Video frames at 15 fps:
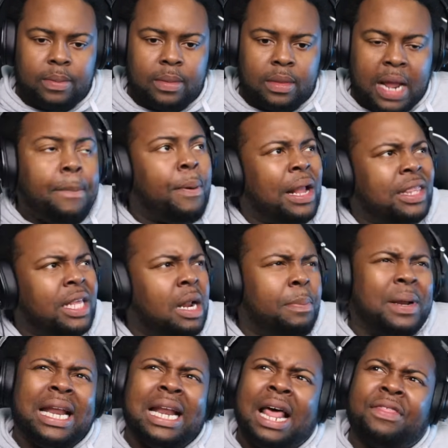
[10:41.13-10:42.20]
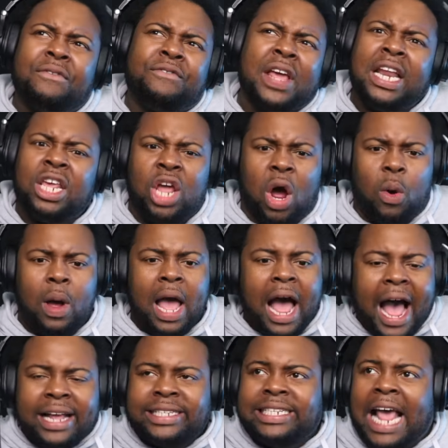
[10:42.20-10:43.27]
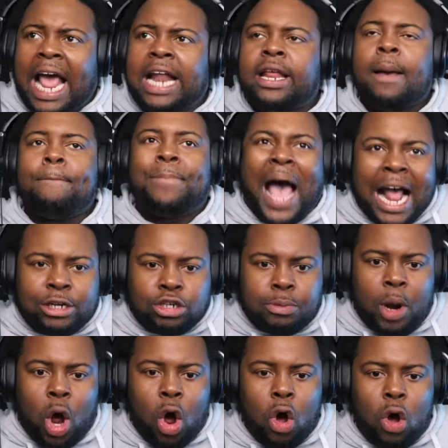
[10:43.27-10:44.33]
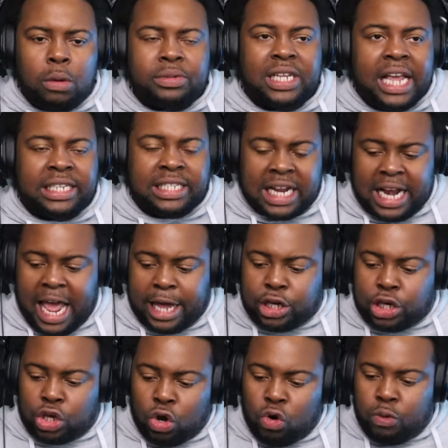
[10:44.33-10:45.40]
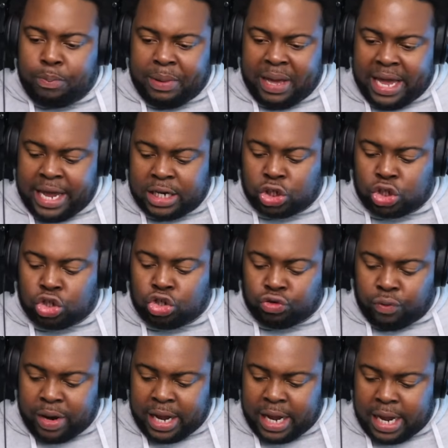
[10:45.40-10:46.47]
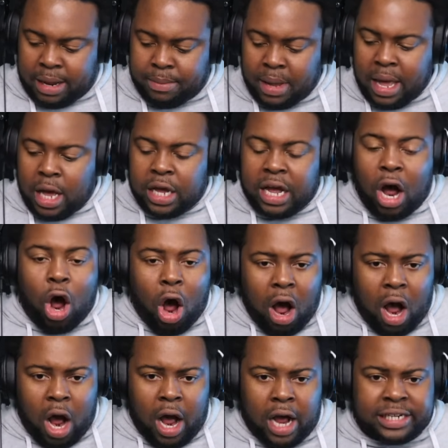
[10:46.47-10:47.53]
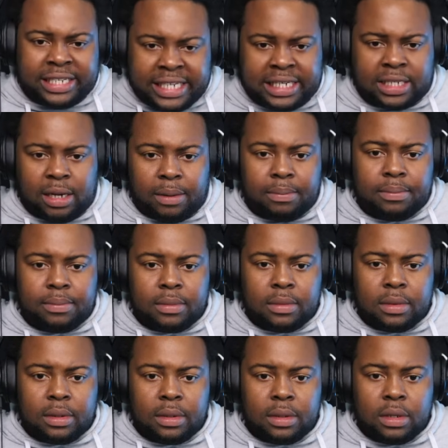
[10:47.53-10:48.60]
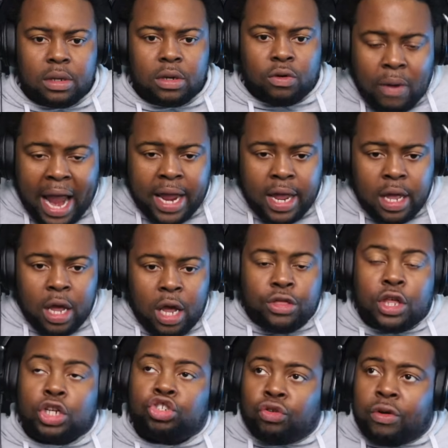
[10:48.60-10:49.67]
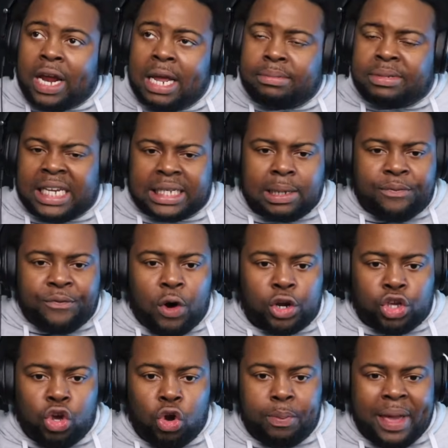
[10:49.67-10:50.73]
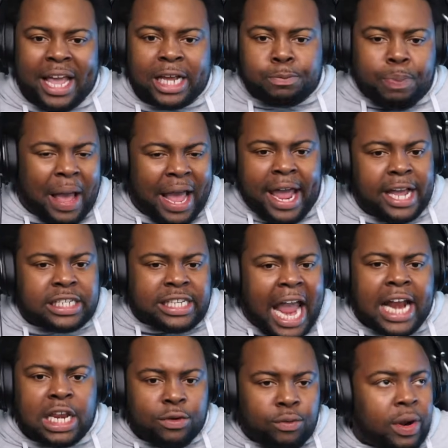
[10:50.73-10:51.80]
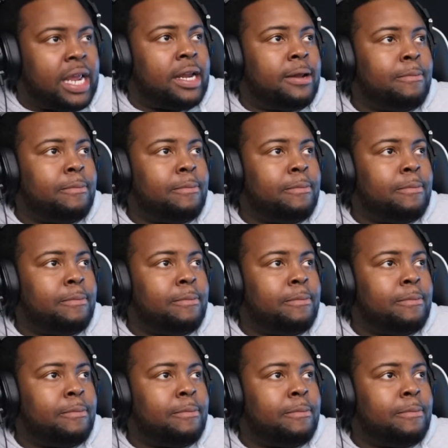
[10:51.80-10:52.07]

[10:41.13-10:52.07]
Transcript: I brought that up in another video. I said Patrick Mahomes is in a QB's dream system, right? The dream system for a QB is Andy Reid.